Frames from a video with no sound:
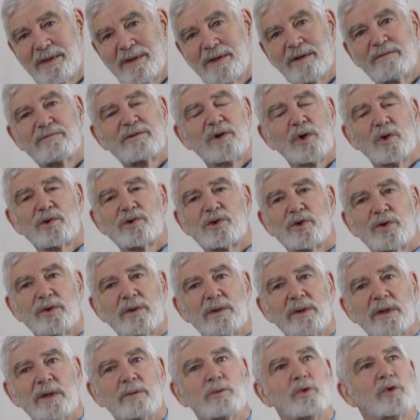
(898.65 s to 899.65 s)
of culture.
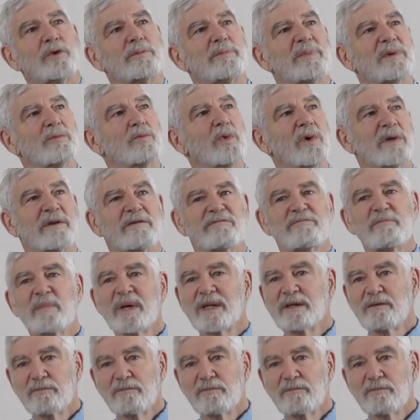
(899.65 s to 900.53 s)
It would be one of many